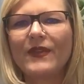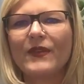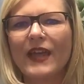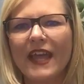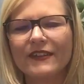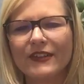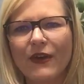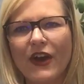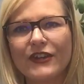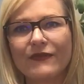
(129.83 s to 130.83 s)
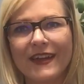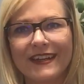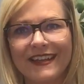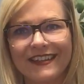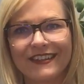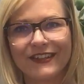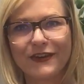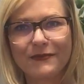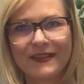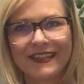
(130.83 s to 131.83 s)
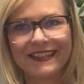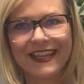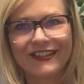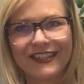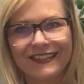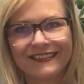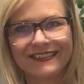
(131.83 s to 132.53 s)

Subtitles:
Okay, so are you ready to get started with this session?